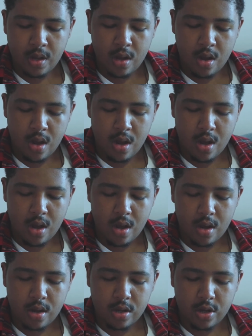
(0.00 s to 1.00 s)

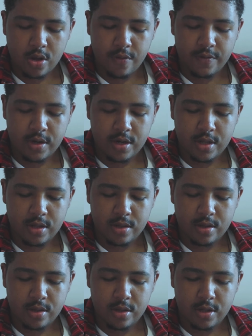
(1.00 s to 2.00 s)
Gonna go over to
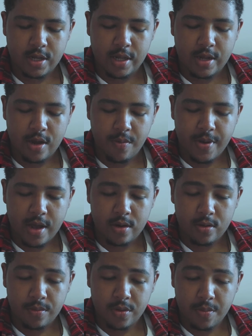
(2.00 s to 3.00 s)
the detail
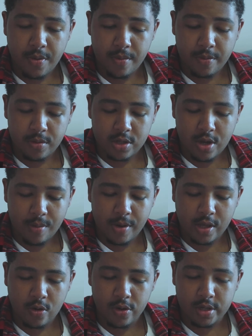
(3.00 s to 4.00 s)
panel. I'm gonna bump up the
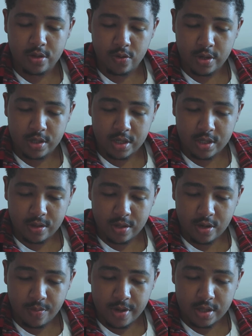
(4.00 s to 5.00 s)
sharpness. You always do it just a
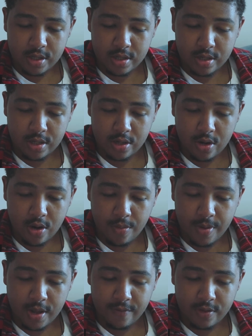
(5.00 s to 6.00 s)
little bit, just to, you know,
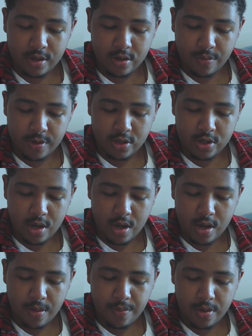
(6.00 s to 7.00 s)
make everything look a bit
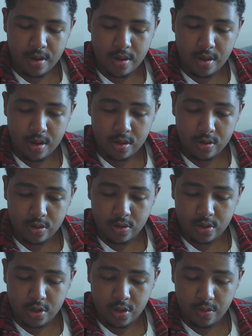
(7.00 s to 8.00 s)
sharp. Don't do
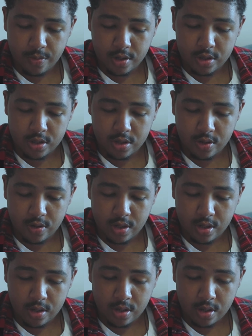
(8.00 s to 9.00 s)
it too much though
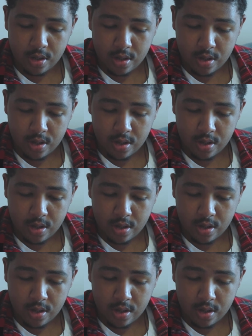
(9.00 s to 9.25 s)
here.